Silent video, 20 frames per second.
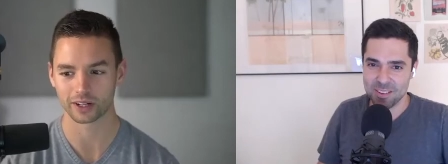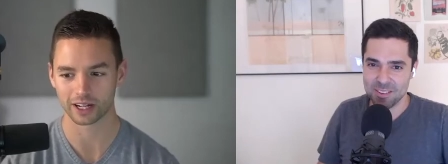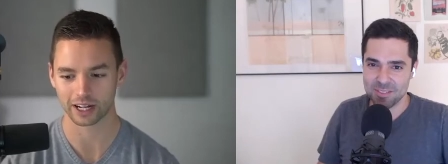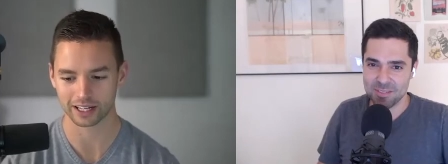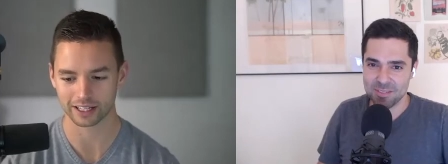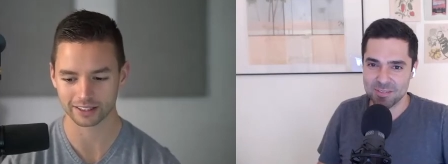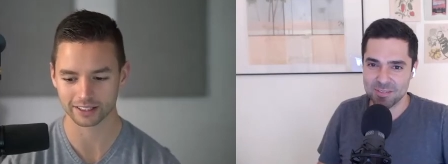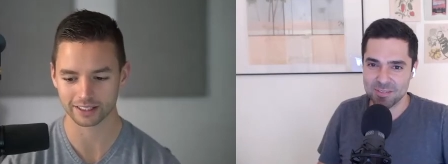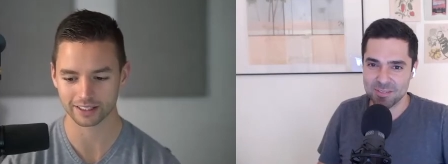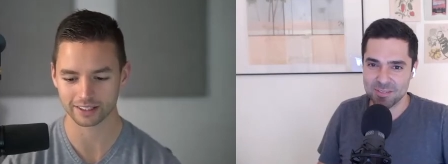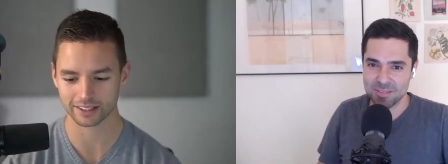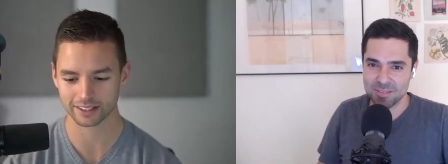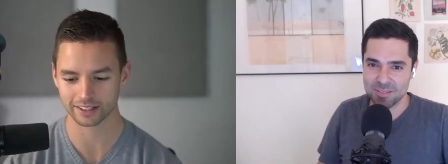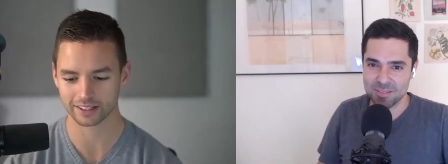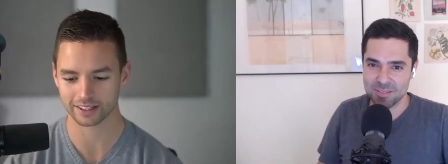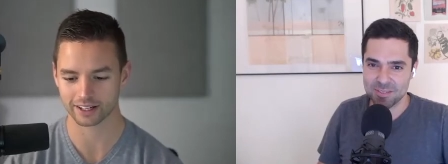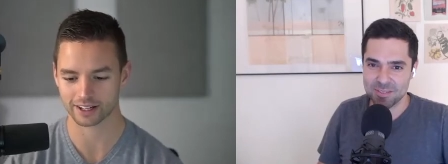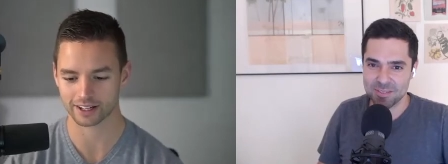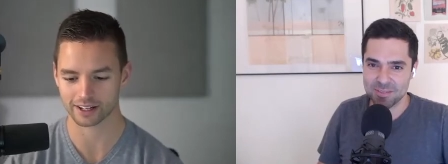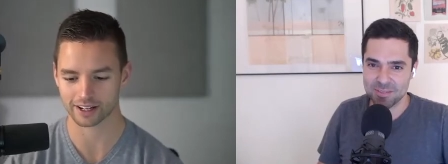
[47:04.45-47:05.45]
Speaker 1: I think the
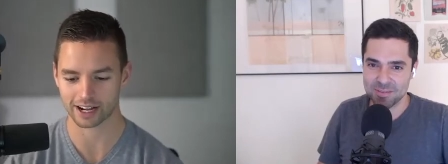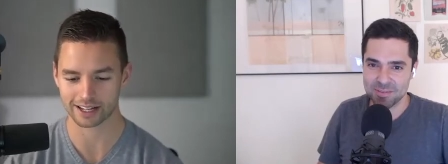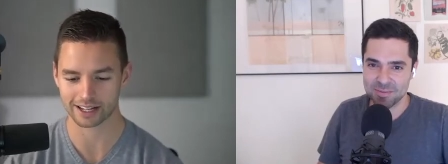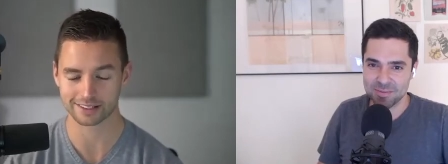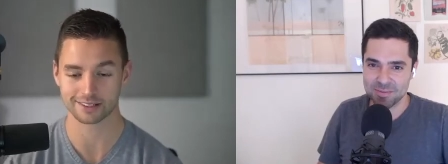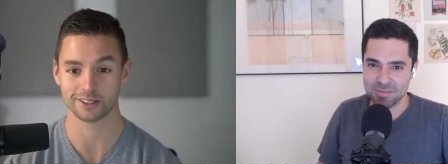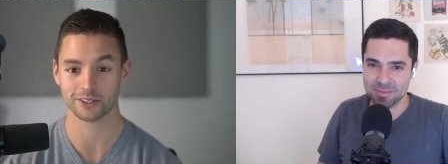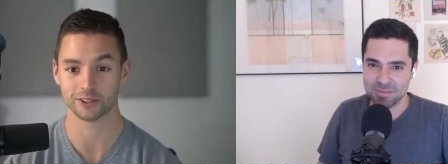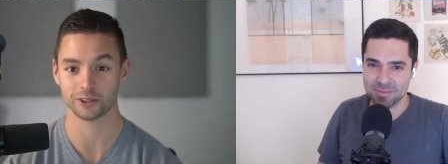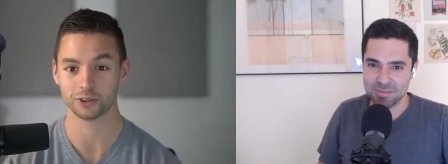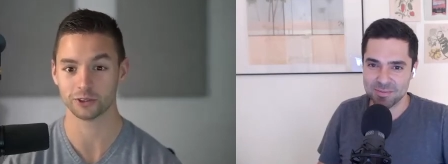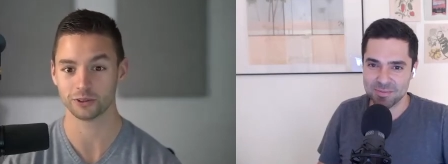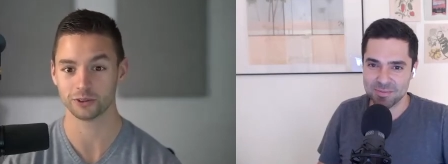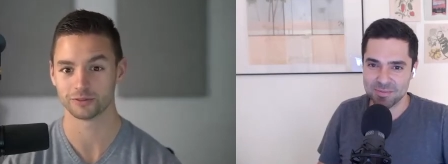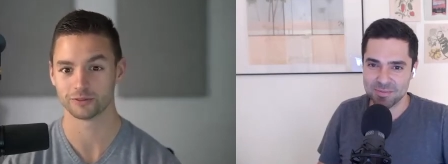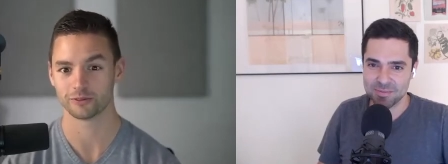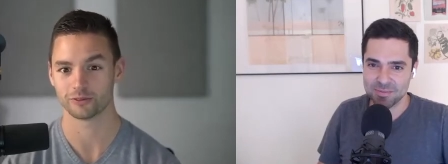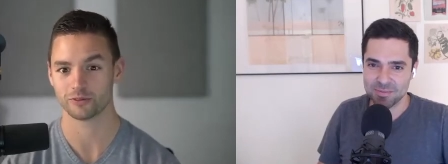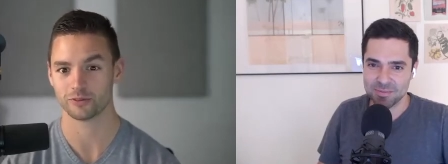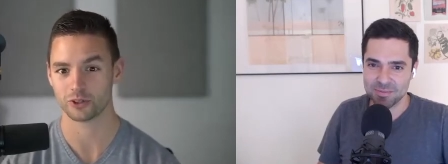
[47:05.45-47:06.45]
ideal
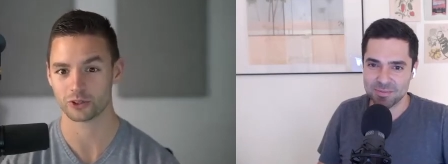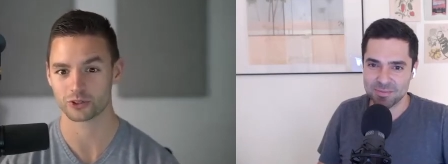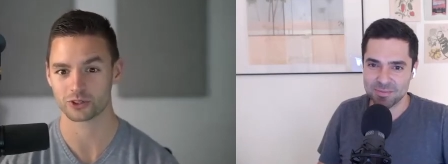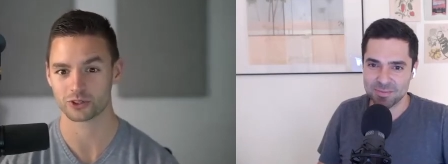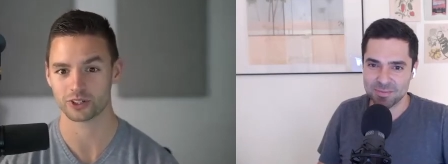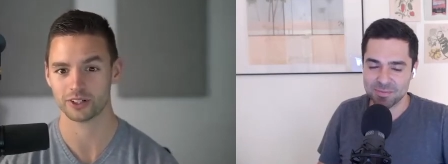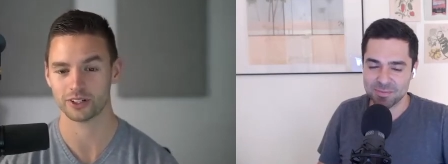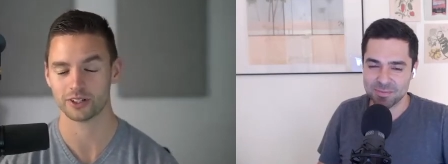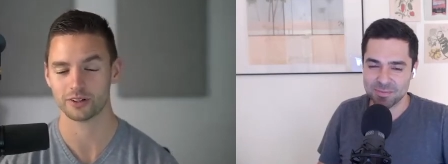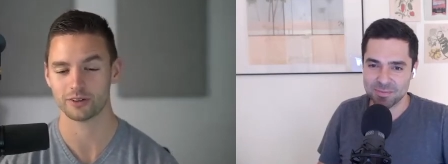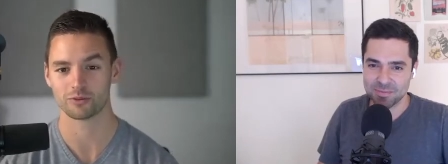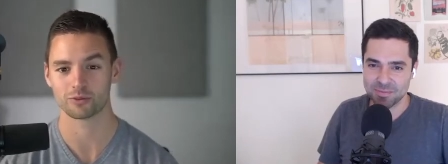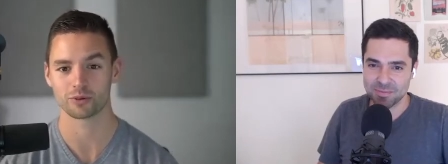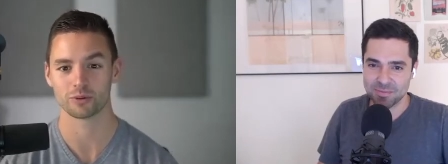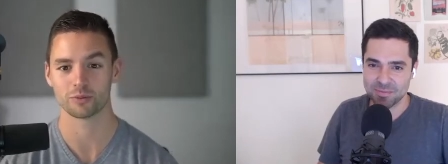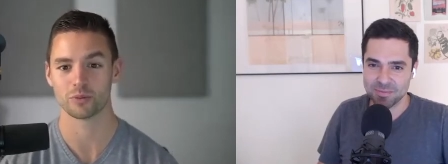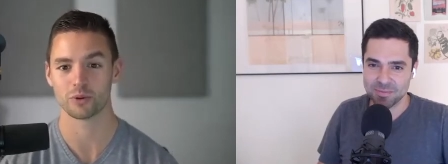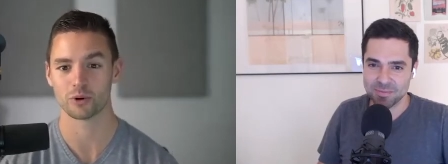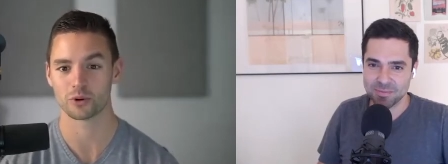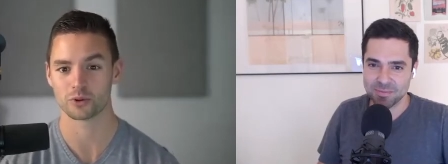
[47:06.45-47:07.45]
version for
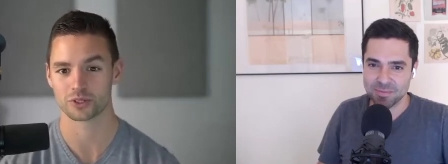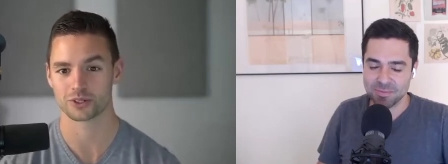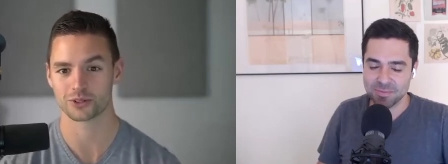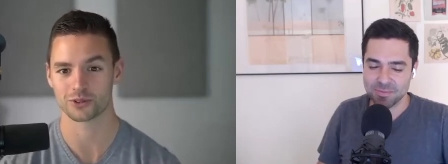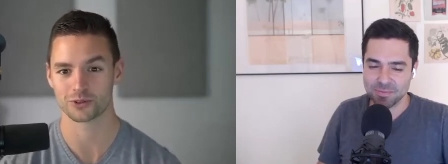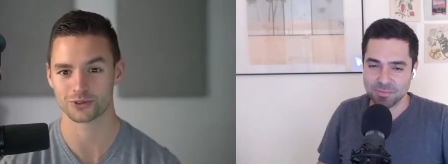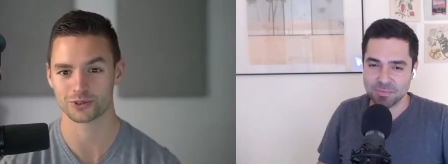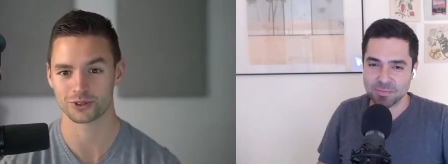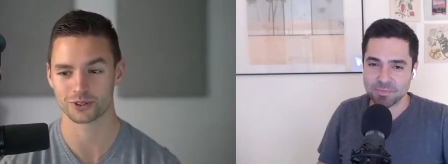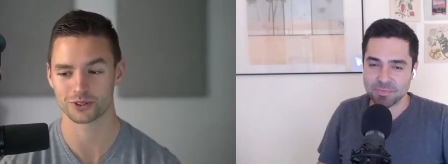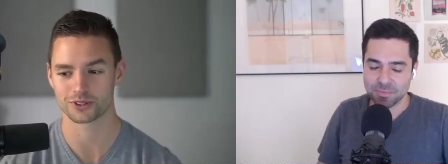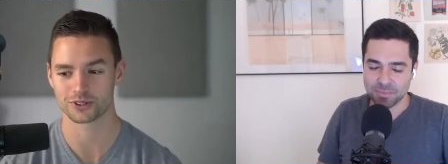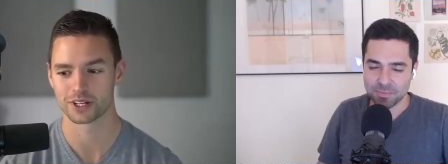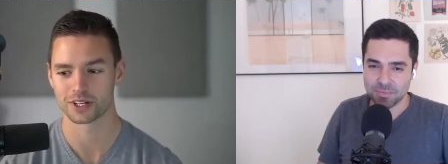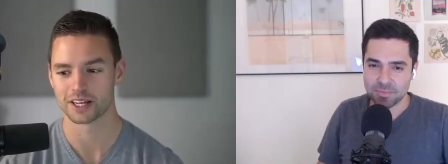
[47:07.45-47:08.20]
most users,